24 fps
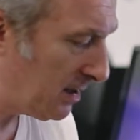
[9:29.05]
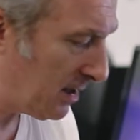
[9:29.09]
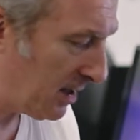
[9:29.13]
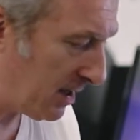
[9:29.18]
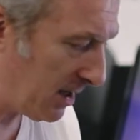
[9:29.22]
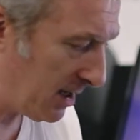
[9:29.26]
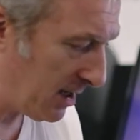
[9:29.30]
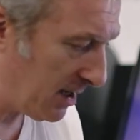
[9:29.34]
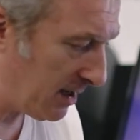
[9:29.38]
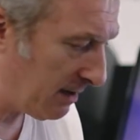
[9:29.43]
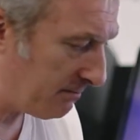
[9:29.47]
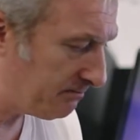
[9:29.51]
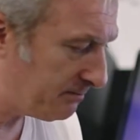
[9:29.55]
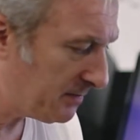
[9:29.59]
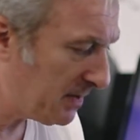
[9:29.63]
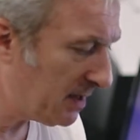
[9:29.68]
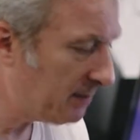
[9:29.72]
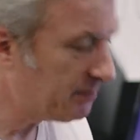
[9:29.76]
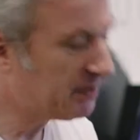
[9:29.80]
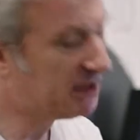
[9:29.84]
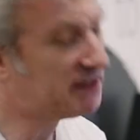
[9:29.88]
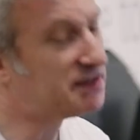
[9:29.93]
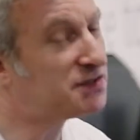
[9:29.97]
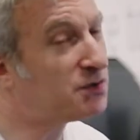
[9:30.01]

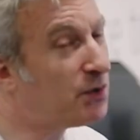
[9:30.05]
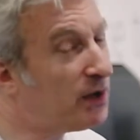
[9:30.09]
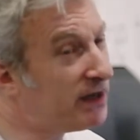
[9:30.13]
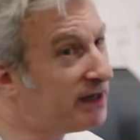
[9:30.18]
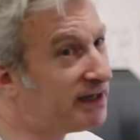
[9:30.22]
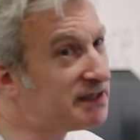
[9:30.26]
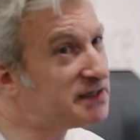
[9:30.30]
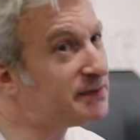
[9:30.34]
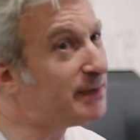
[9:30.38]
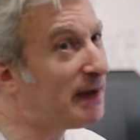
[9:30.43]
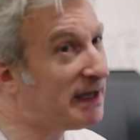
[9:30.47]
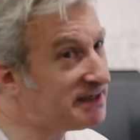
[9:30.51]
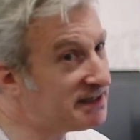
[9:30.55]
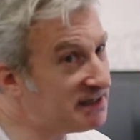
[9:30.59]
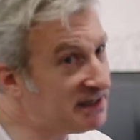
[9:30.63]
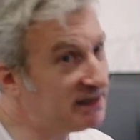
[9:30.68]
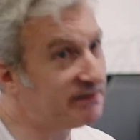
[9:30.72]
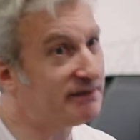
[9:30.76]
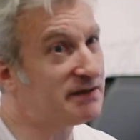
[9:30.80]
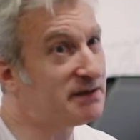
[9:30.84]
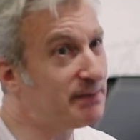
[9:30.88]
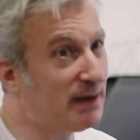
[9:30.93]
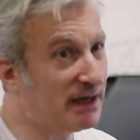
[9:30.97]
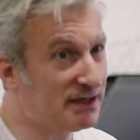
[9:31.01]
But it's quite
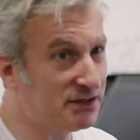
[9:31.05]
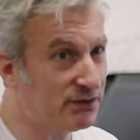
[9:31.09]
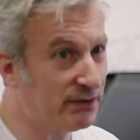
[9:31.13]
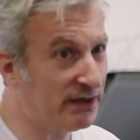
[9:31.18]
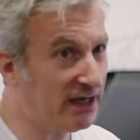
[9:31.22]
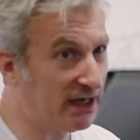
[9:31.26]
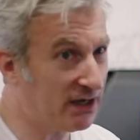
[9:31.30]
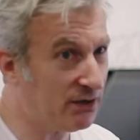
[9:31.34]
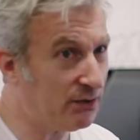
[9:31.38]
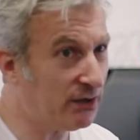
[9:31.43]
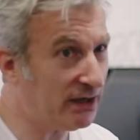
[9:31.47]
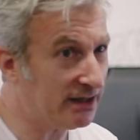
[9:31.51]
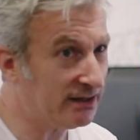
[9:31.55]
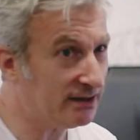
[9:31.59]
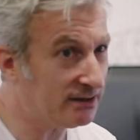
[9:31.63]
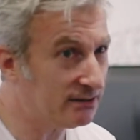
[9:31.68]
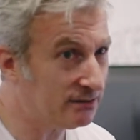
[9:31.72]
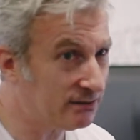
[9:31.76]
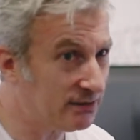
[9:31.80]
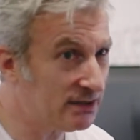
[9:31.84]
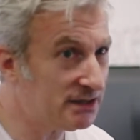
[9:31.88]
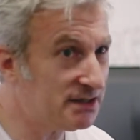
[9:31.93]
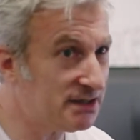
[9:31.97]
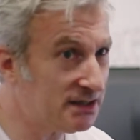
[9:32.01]
expensive. It's about 20 quid,
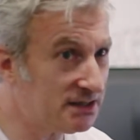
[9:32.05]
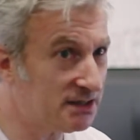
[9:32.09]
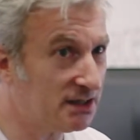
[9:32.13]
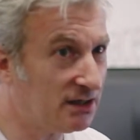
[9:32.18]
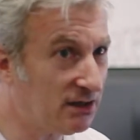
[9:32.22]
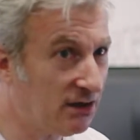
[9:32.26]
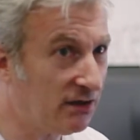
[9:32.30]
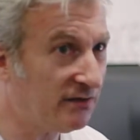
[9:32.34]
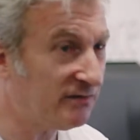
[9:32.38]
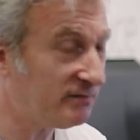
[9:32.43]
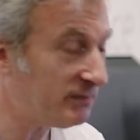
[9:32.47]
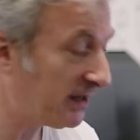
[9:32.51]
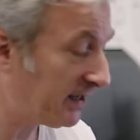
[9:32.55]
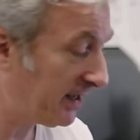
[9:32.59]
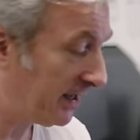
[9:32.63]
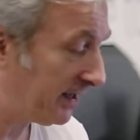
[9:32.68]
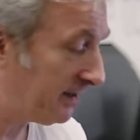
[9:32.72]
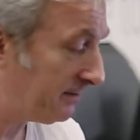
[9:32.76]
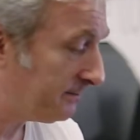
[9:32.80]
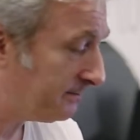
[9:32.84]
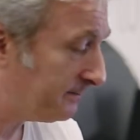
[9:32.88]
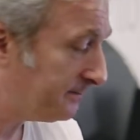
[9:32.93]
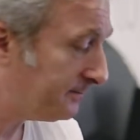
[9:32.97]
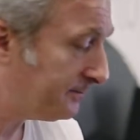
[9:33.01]
which is a lot of money,